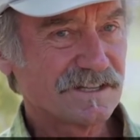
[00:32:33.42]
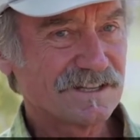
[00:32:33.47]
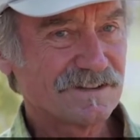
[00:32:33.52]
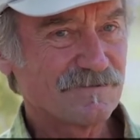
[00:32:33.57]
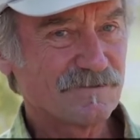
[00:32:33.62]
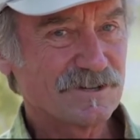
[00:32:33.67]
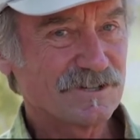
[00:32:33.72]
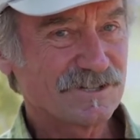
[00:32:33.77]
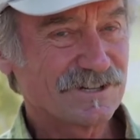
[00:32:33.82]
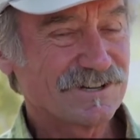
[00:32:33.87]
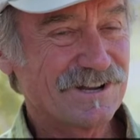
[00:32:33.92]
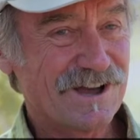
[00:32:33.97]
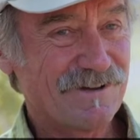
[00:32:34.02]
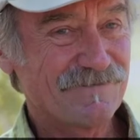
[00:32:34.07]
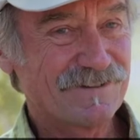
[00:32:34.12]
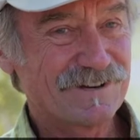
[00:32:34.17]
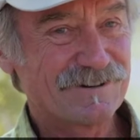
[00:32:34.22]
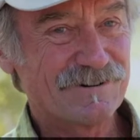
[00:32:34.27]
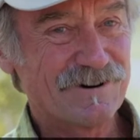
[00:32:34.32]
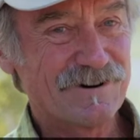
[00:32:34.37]
We should not
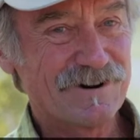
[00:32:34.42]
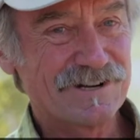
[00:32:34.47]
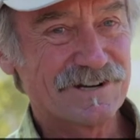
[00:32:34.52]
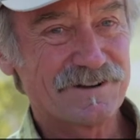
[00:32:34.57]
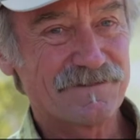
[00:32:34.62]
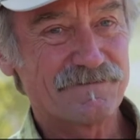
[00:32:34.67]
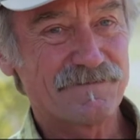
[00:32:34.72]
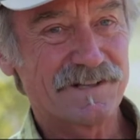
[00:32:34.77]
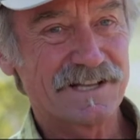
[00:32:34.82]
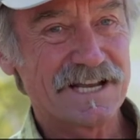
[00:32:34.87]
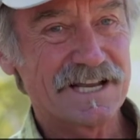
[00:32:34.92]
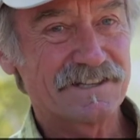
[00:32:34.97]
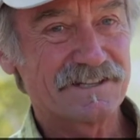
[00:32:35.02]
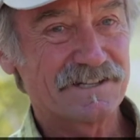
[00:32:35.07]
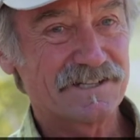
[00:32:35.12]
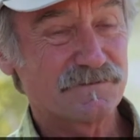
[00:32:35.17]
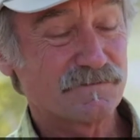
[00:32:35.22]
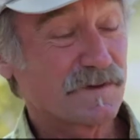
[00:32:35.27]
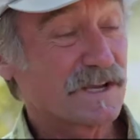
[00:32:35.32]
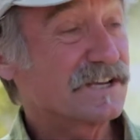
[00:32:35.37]
be growing a plant that
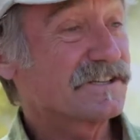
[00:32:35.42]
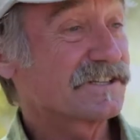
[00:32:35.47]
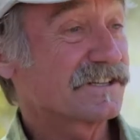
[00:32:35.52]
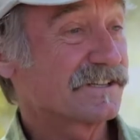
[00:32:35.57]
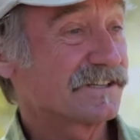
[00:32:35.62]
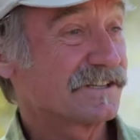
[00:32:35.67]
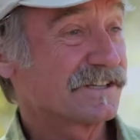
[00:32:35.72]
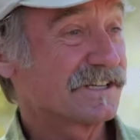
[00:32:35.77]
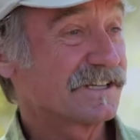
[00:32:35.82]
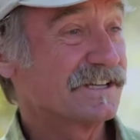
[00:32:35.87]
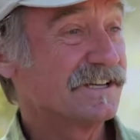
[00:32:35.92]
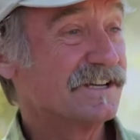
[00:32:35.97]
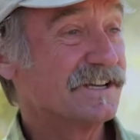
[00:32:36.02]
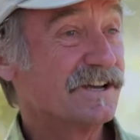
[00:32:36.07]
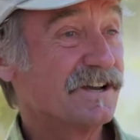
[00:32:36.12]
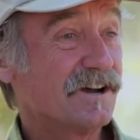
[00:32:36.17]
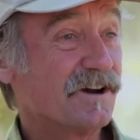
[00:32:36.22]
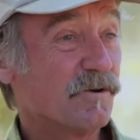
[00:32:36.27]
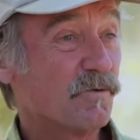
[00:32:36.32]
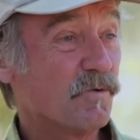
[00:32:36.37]
is basically
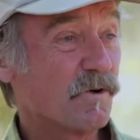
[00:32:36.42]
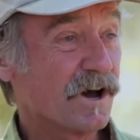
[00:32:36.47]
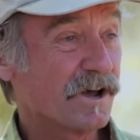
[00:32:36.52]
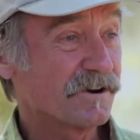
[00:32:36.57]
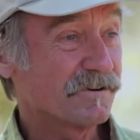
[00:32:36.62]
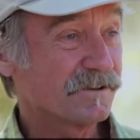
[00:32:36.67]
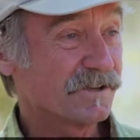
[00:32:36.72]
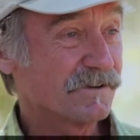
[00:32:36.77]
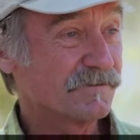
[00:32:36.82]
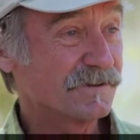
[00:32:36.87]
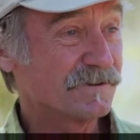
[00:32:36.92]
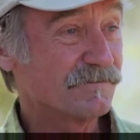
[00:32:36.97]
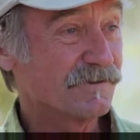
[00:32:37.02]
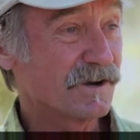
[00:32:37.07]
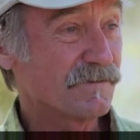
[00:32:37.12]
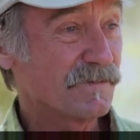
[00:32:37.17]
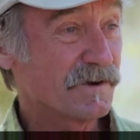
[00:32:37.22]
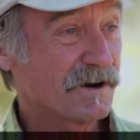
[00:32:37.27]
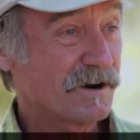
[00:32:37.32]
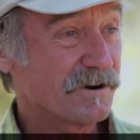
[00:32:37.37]
a water-loving
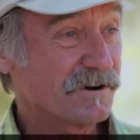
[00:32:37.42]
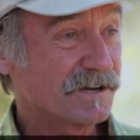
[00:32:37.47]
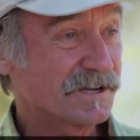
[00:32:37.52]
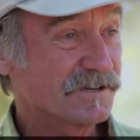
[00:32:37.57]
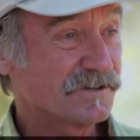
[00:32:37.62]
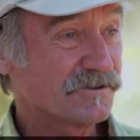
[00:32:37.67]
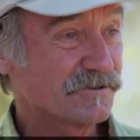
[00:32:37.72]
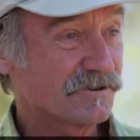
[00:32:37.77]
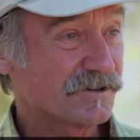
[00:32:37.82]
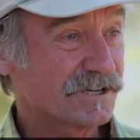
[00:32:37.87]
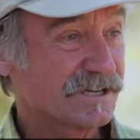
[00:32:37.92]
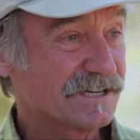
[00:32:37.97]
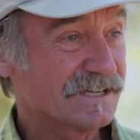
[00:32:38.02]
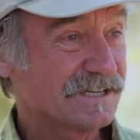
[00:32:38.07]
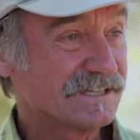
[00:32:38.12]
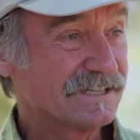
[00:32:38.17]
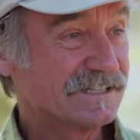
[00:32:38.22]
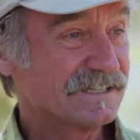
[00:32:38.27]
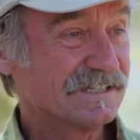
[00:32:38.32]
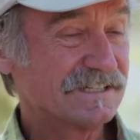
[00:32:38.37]
riparian tree
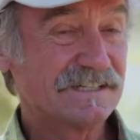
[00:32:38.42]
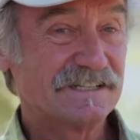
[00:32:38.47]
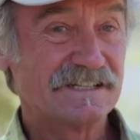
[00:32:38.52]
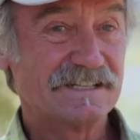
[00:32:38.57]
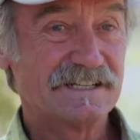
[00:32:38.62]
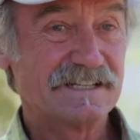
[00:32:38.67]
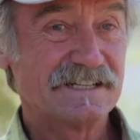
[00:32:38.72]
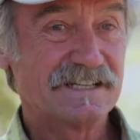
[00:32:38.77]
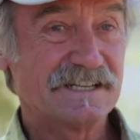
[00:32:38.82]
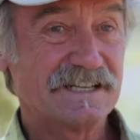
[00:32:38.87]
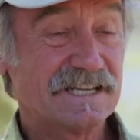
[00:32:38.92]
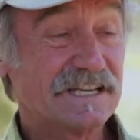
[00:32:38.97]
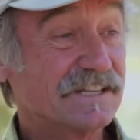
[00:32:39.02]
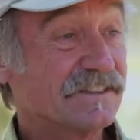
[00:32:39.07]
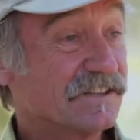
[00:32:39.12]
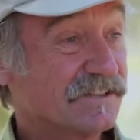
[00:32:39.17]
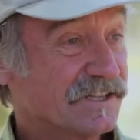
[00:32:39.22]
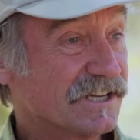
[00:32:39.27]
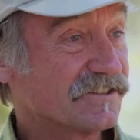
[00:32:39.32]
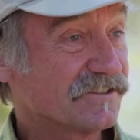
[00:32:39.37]
in
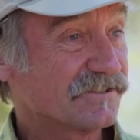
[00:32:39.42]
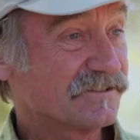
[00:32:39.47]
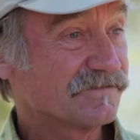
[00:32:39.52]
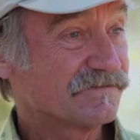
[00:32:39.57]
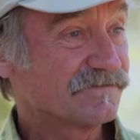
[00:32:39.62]
the desert,